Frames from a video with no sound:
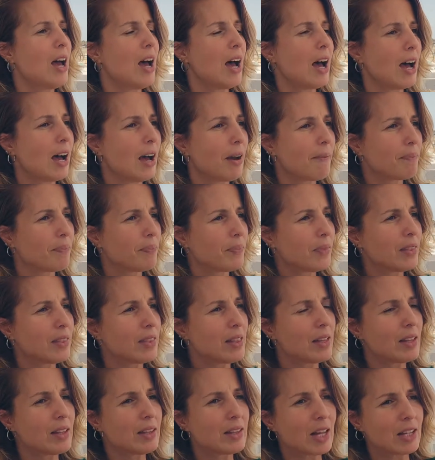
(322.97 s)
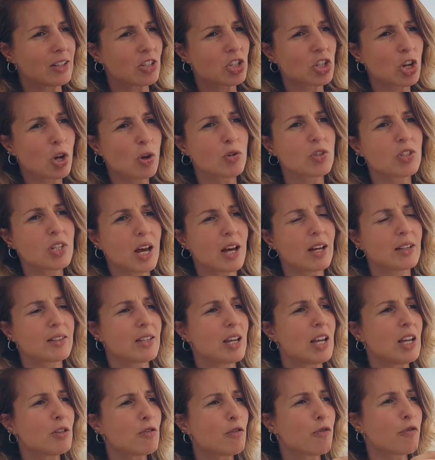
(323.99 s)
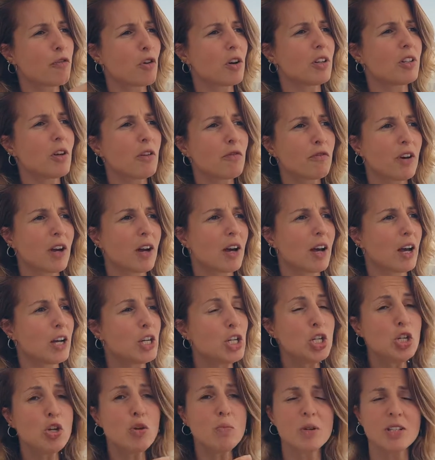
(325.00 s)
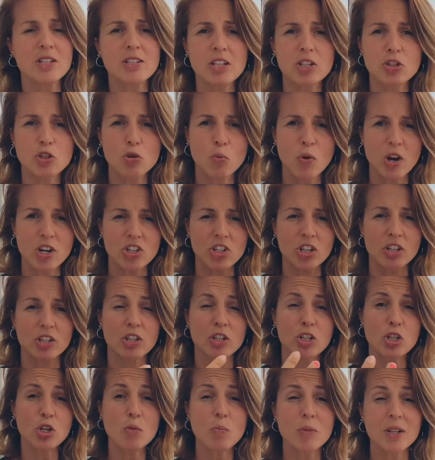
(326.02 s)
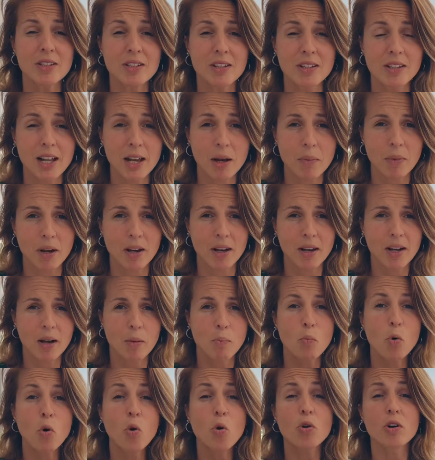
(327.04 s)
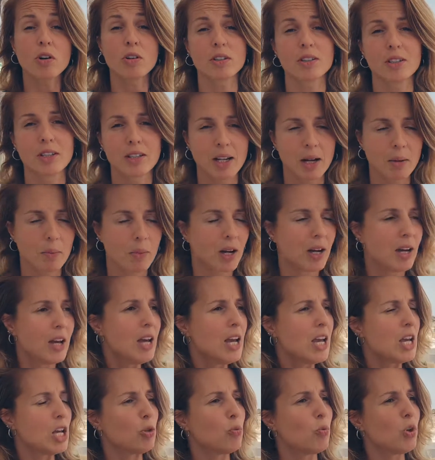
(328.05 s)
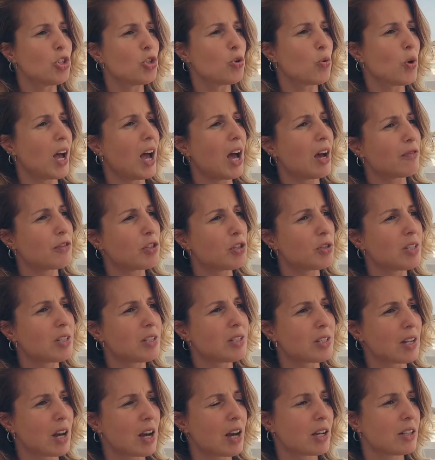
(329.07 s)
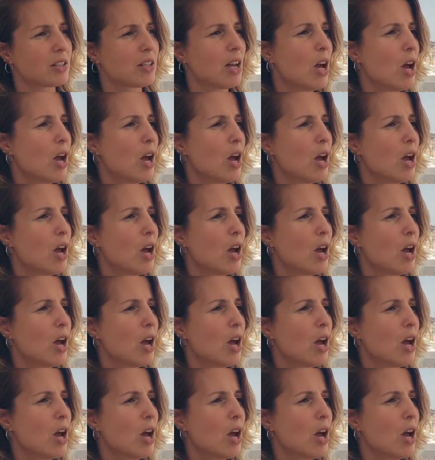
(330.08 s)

that shows that in front of a human situation, a human dilemma, a moral dilemma, in which we have to decide